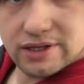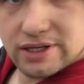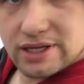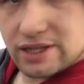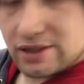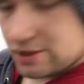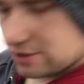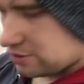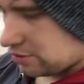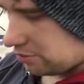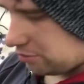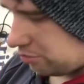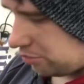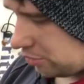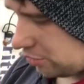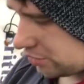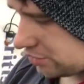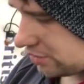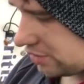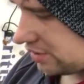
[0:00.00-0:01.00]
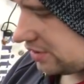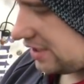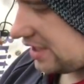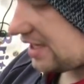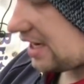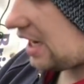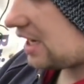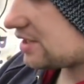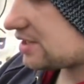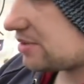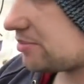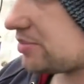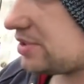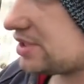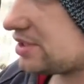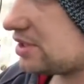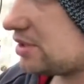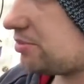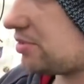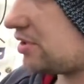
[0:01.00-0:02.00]
Get the compost. You can dip
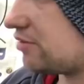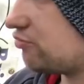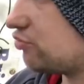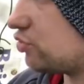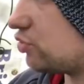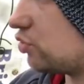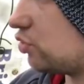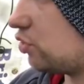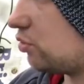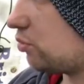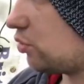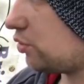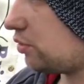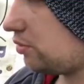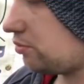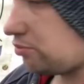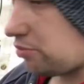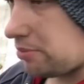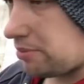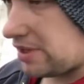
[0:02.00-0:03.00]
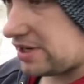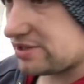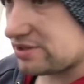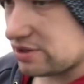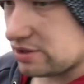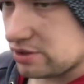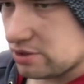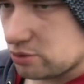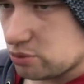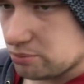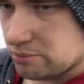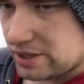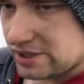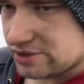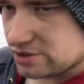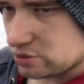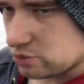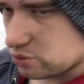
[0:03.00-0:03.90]
these in a bit of root and hormone, but mine's at the mine's